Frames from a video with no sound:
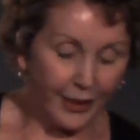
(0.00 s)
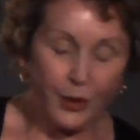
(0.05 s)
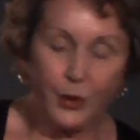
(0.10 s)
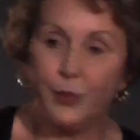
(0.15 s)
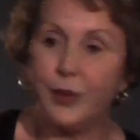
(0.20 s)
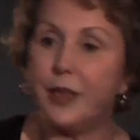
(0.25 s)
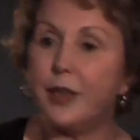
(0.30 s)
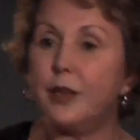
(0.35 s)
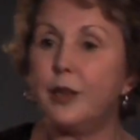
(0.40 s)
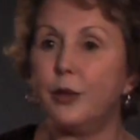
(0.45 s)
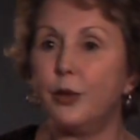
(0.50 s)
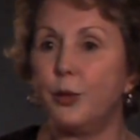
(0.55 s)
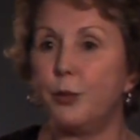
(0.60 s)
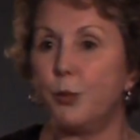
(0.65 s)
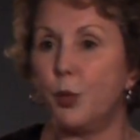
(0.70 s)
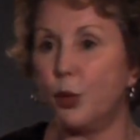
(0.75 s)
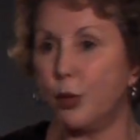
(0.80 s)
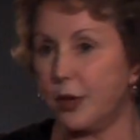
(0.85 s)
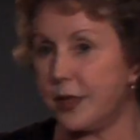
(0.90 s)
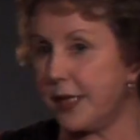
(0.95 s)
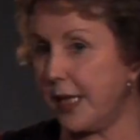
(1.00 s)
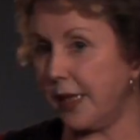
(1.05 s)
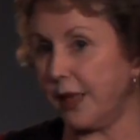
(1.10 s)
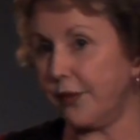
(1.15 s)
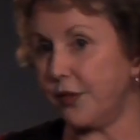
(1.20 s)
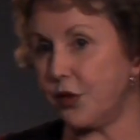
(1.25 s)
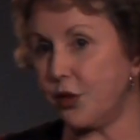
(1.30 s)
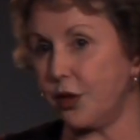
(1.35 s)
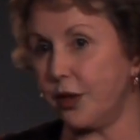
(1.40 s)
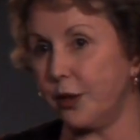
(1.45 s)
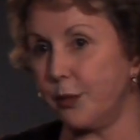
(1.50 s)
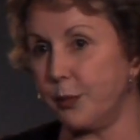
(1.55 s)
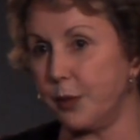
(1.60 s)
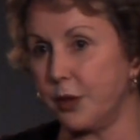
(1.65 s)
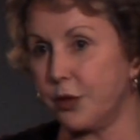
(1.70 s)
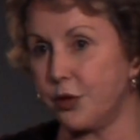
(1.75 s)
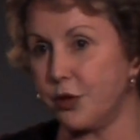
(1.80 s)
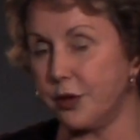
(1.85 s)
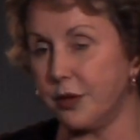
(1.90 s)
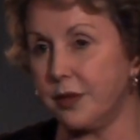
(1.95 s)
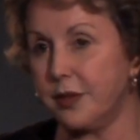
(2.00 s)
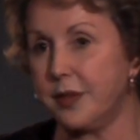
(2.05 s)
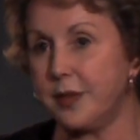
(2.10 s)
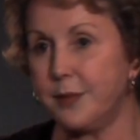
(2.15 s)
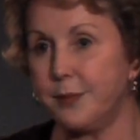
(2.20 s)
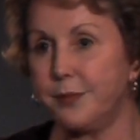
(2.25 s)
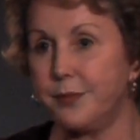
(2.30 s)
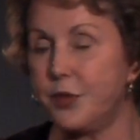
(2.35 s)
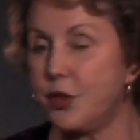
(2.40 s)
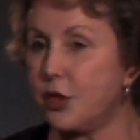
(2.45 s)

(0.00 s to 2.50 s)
to include more television commercials,